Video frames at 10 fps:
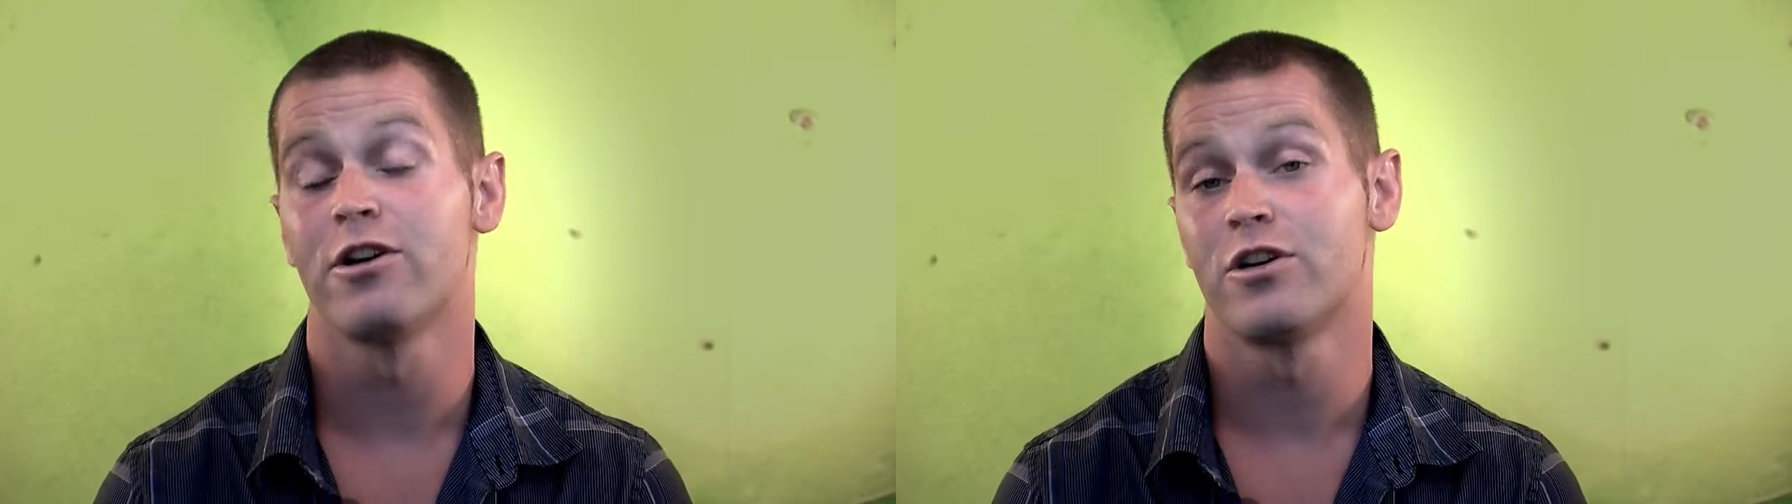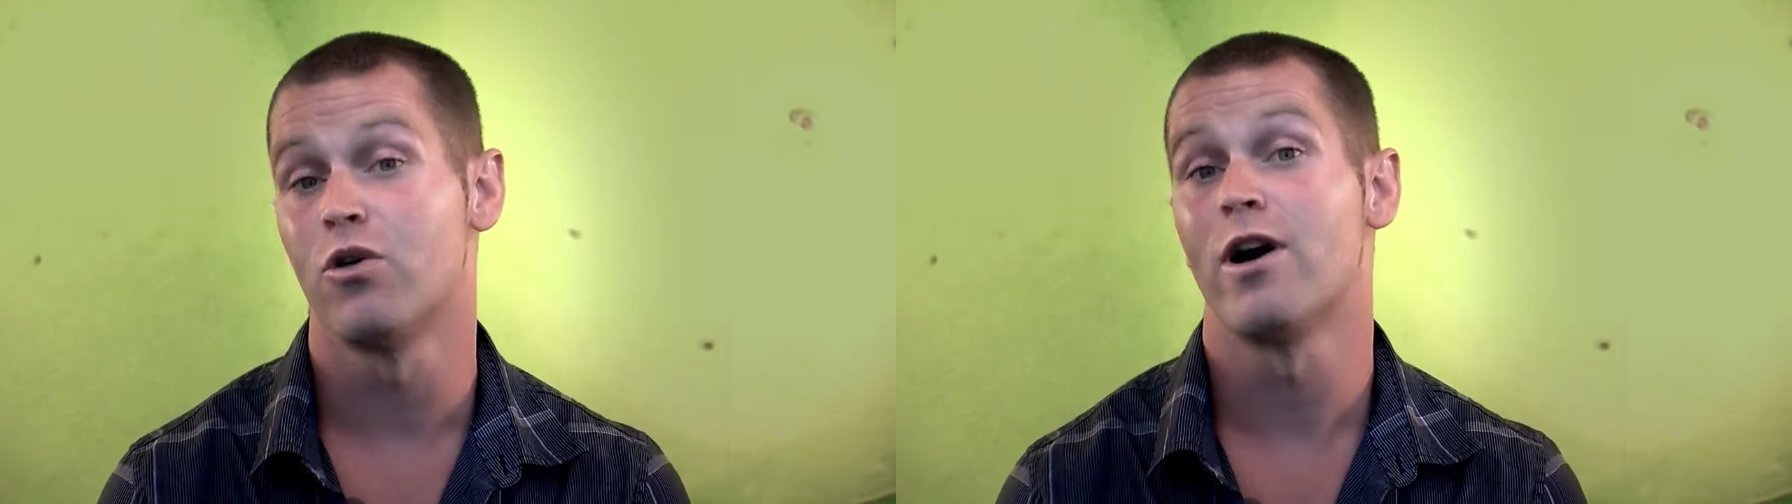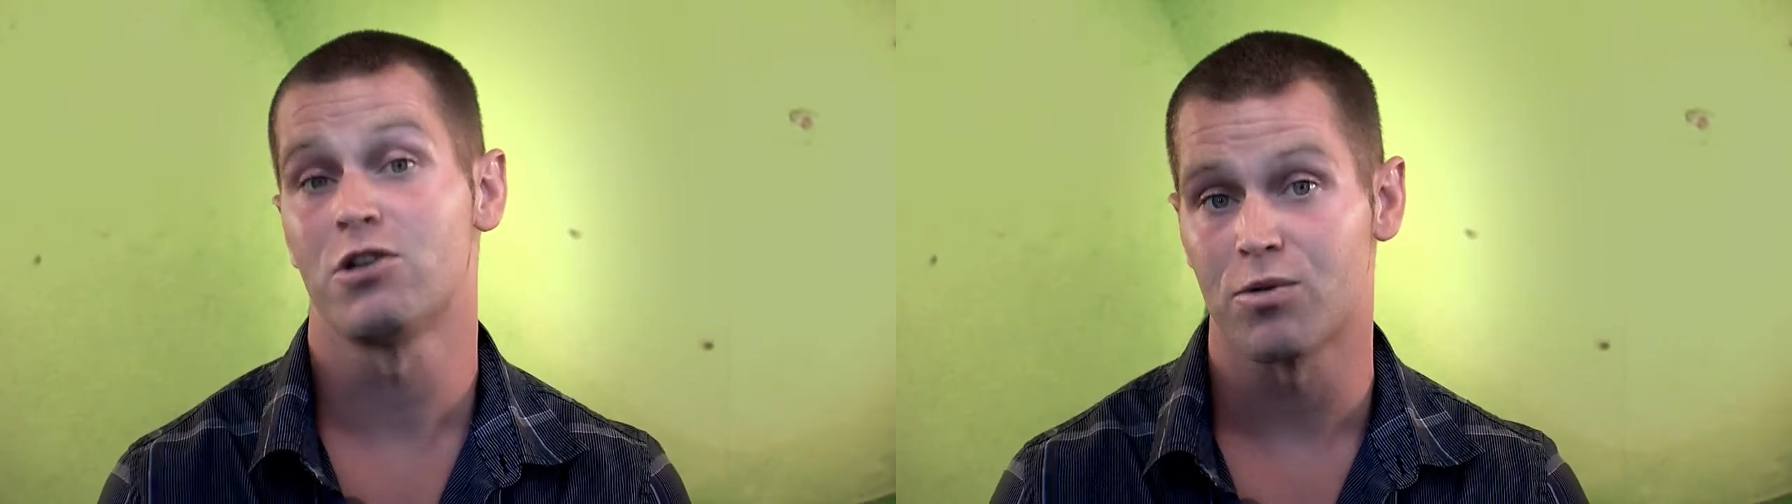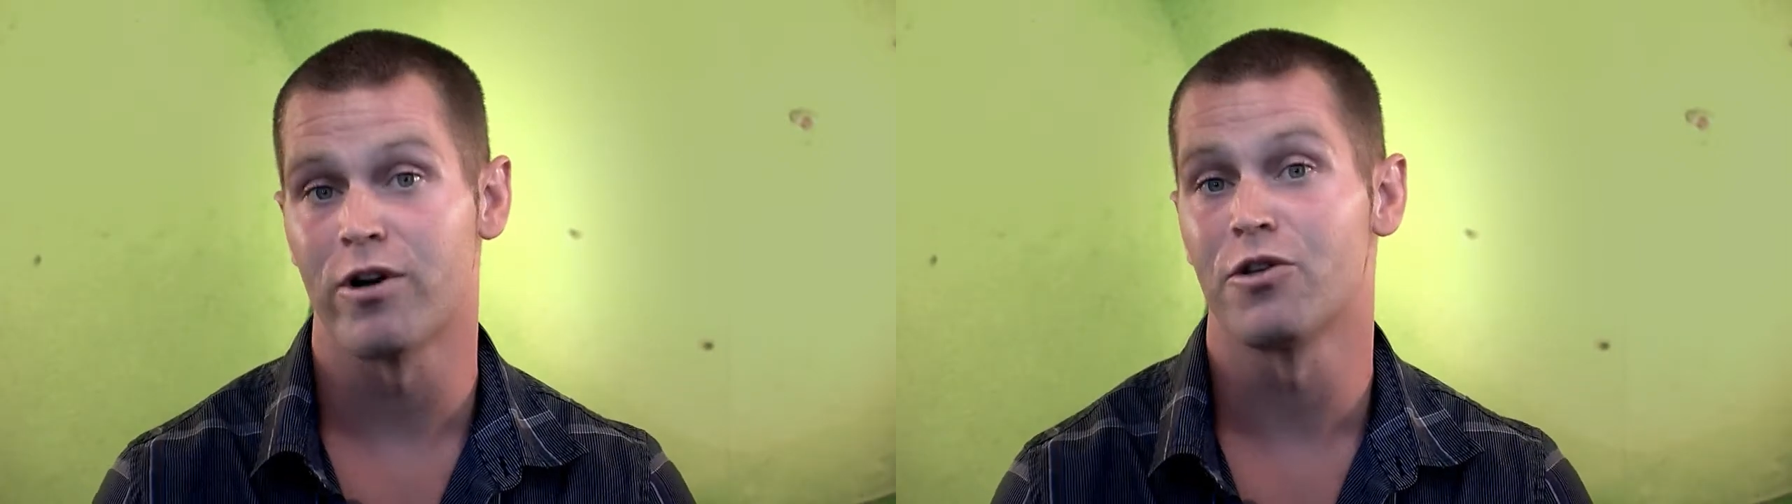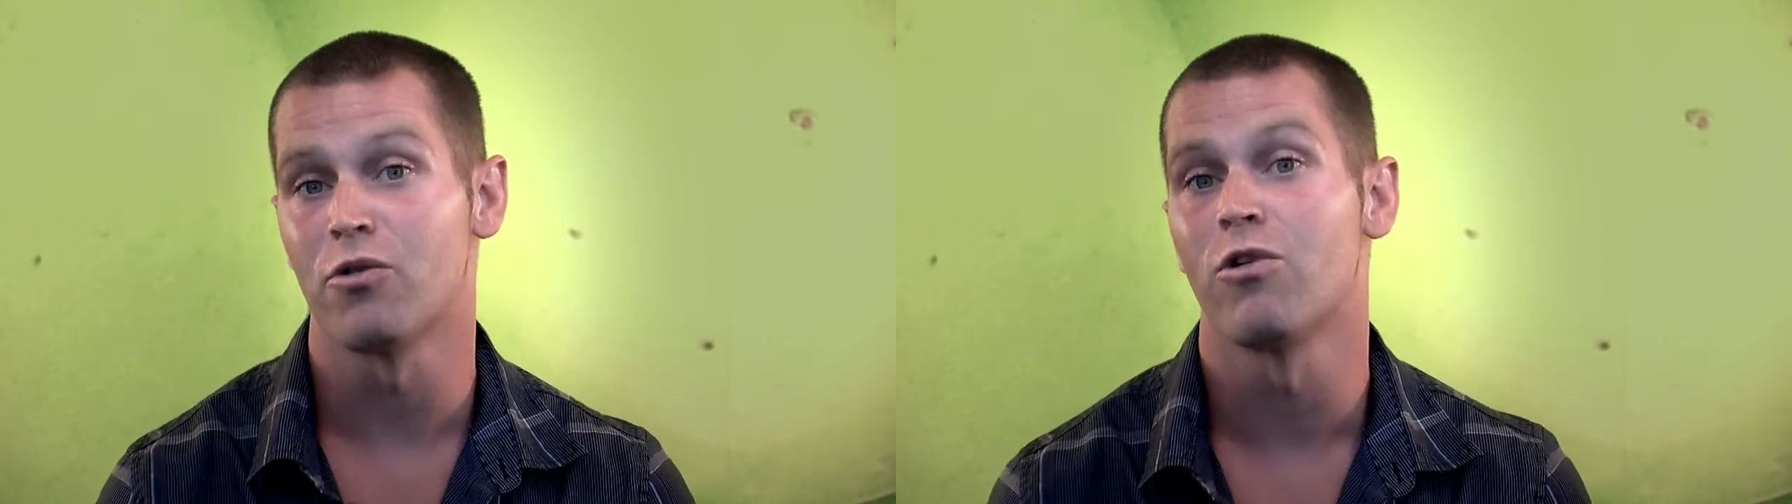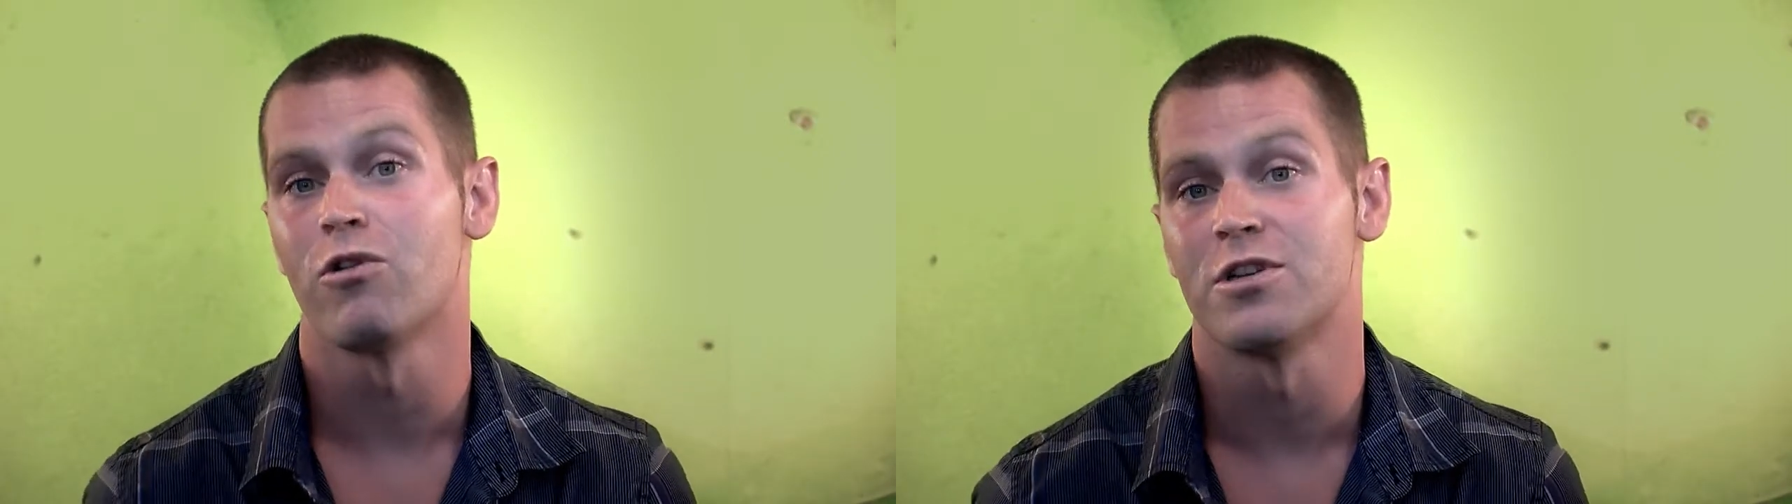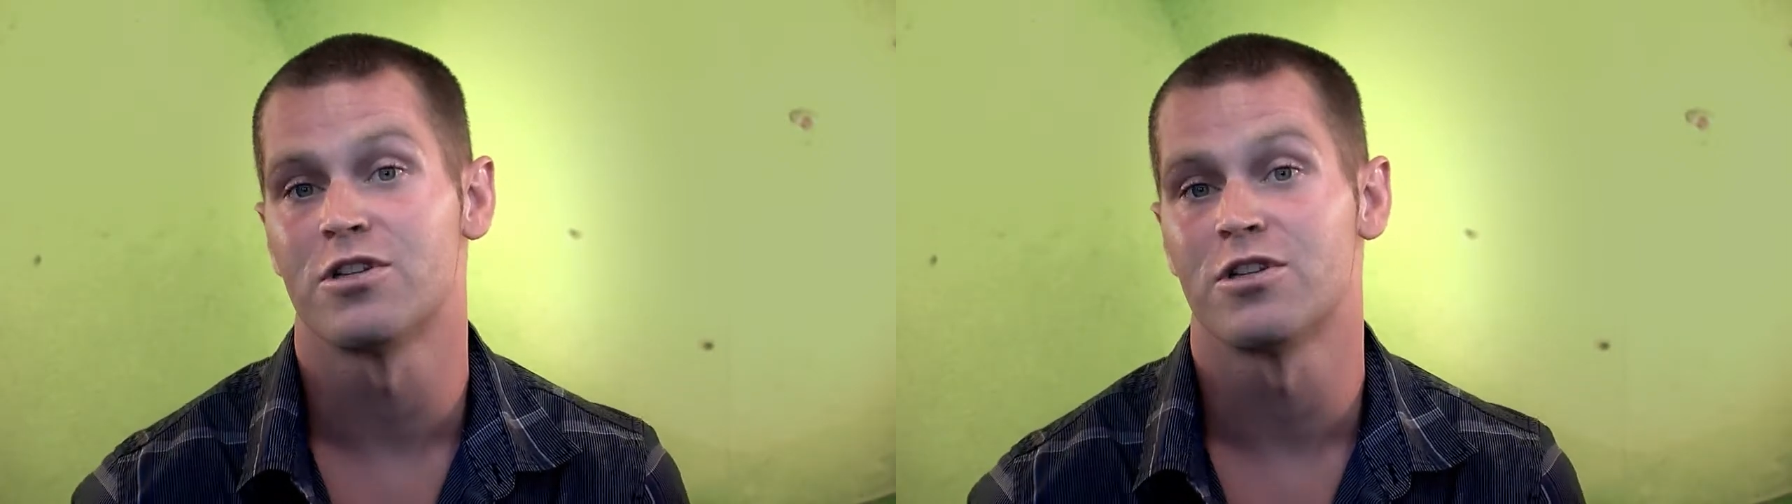to go elsewhere in the world.